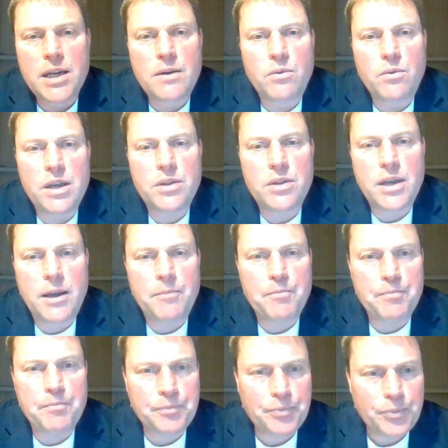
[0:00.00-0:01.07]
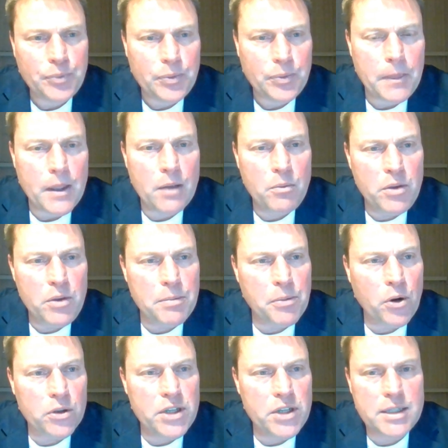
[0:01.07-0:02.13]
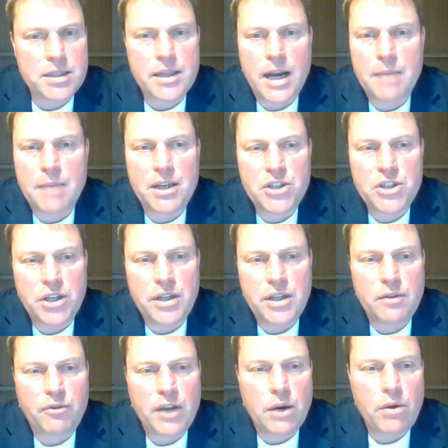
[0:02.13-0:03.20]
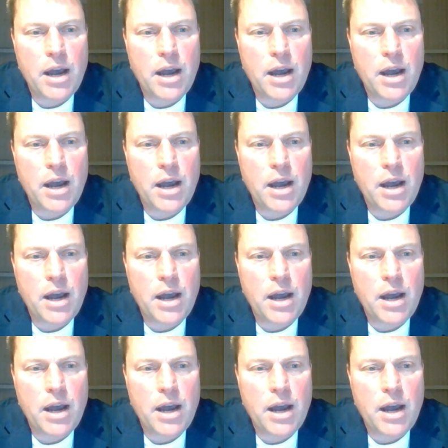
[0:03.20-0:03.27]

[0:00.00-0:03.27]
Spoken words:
with the projects that I mentioned in the Faroe